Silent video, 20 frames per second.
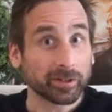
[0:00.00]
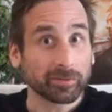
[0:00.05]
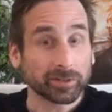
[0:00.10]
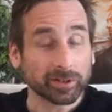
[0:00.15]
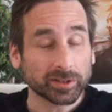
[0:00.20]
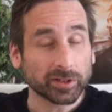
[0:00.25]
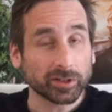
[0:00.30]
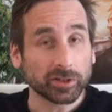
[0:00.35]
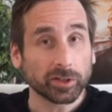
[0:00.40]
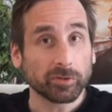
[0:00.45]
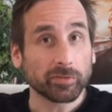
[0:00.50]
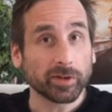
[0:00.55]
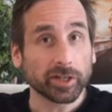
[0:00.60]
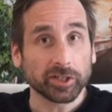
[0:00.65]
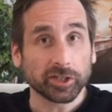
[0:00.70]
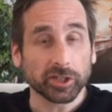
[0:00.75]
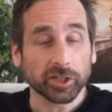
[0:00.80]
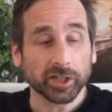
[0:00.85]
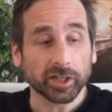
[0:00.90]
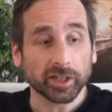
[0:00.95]
It was a new
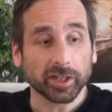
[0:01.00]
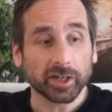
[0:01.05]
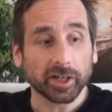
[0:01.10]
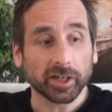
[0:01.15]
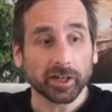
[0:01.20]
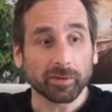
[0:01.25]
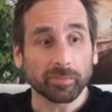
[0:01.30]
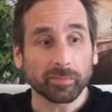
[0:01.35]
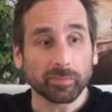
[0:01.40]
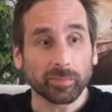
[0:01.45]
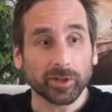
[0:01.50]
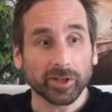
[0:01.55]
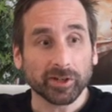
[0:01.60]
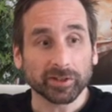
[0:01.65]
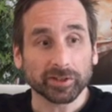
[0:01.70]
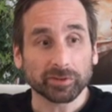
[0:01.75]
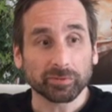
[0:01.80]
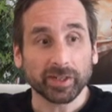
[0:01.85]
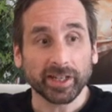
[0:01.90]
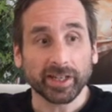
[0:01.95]
engine
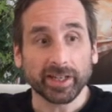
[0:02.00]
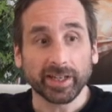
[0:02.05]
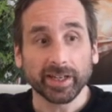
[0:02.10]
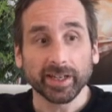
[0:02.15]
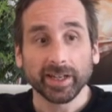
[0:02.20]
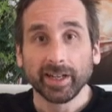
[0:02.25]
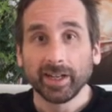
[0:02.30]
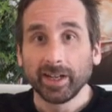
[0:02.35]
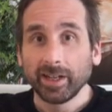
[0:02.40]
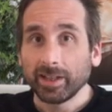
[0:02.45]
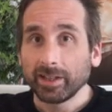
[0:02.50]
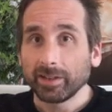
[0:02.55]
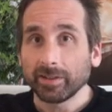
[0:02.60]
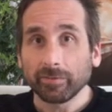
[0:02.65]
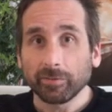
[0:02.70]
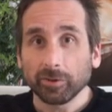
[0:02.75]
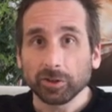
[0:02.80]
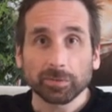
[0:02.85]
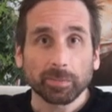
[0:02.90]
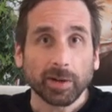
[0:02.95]
because the
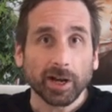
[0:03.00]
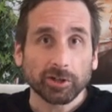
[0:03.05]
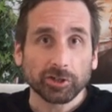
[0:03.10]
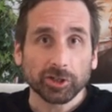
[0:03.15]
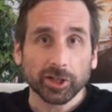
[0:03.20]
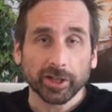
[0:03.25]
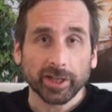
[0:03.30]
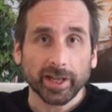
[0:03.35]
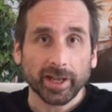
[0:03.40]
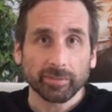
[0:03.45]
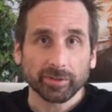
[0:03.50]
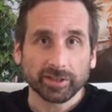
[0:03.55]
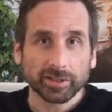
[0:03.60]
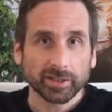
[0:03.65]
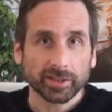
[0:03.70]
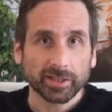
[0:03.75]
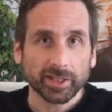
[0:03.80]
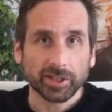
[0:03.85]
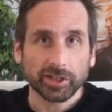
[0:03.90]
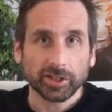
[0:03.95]
first Bioshock game was
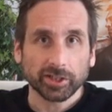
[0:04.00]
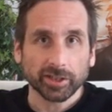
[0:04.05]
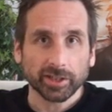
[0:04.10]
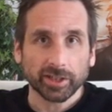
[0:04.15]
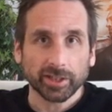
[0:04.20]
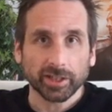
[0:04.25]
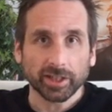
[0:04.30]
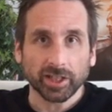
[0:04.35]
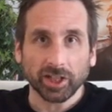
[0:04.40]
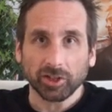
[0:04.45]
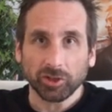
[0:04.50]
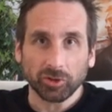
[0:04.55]
essentially